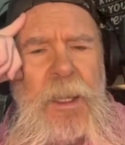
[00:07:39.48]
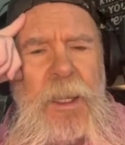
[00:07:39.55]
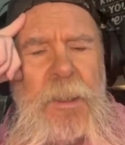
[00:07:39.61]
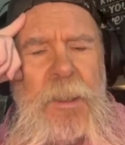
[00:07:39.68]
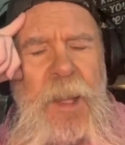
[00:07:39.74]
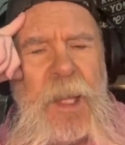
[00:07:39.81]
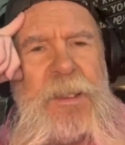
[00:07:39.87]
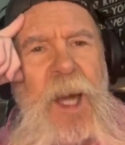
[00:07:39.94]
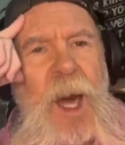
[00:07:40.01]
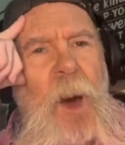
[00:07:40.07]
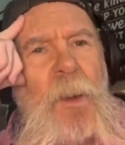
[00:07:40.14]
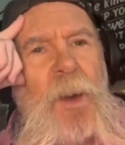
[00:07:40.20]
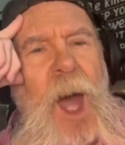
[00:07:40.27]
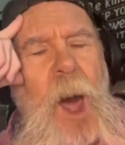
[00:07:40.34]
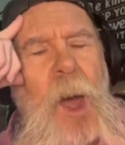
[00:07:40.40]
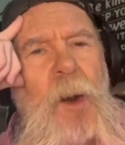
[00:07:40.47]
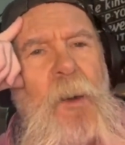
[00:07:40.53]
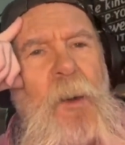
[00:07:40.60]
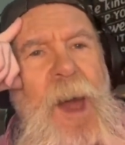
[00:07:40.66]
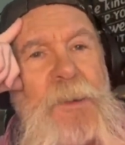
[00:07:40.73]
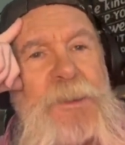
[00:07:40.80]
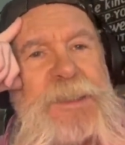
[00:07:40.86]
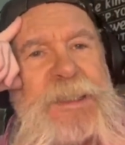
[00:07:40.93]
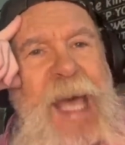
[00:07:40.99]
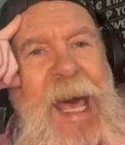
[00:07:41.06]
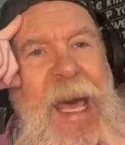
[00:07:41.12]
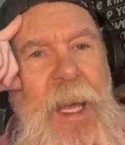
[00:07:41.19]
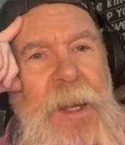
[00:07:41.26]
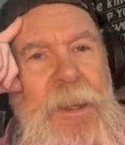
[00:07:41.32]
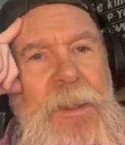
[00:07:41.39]
they called Lawler
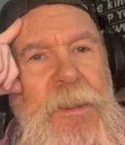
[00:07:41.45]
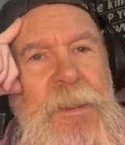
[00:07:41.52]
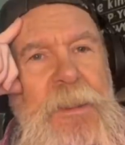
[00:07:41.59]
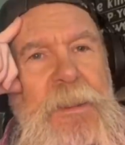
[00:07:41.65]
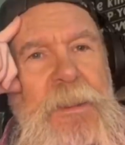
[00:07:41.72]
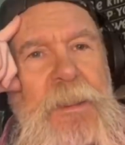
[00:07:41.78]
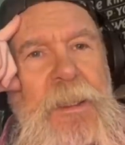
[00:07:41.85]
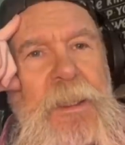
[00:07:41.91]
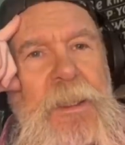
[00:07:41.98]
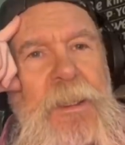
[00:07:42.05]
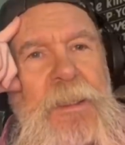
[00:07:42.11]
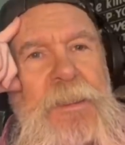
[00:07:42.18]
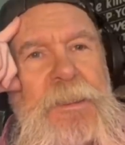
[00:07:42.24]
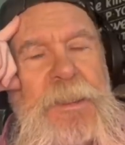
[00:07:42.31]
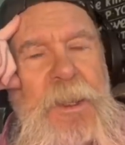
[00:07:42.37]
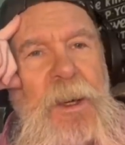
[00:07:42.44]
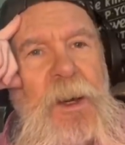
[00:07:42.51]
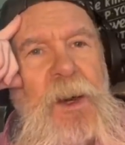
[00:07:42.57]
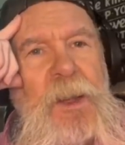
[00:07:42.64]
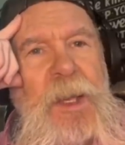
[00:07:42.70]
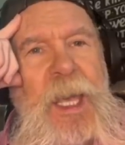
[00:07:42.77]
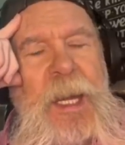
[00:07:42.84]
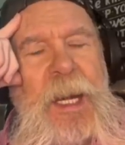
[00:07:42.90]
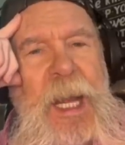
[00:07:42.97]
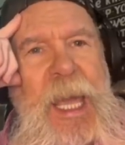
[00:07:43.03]
outside. Doug and